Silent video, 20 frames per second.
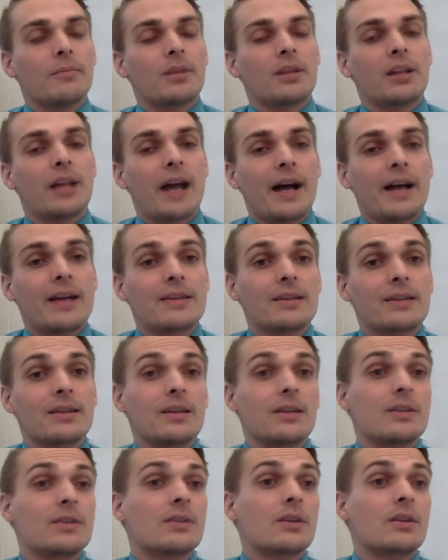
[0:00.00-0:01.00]
class
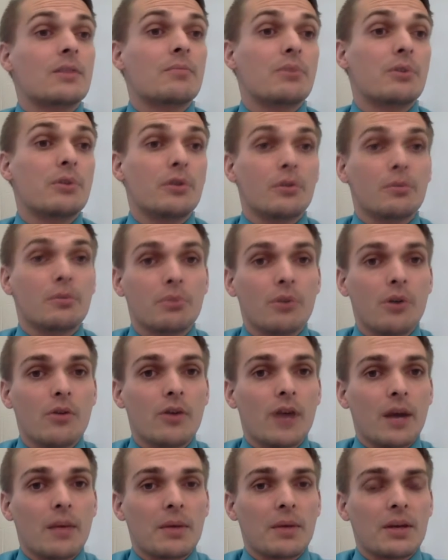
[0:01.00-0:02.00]
is computer
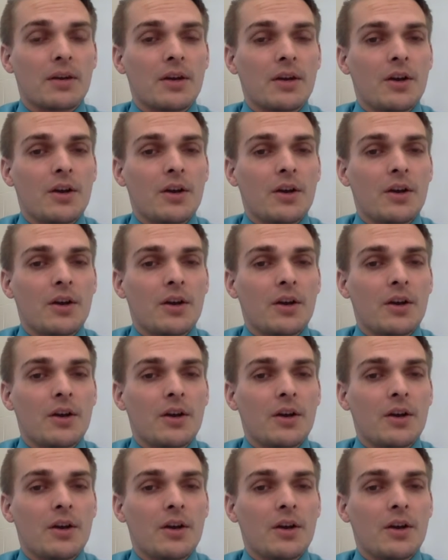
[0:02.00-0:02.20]
programming.